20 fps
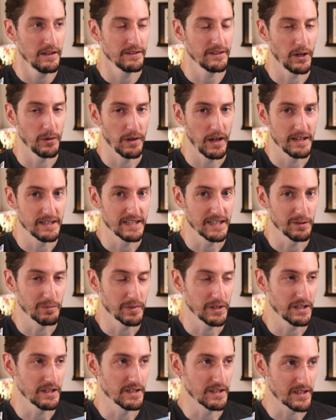donating
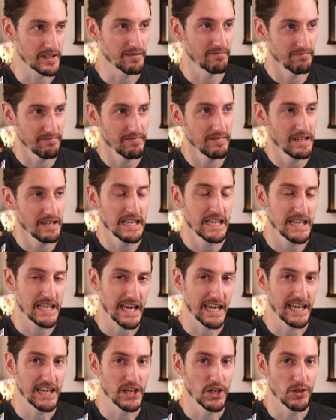because
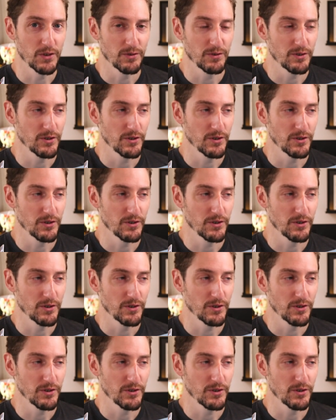Thank you.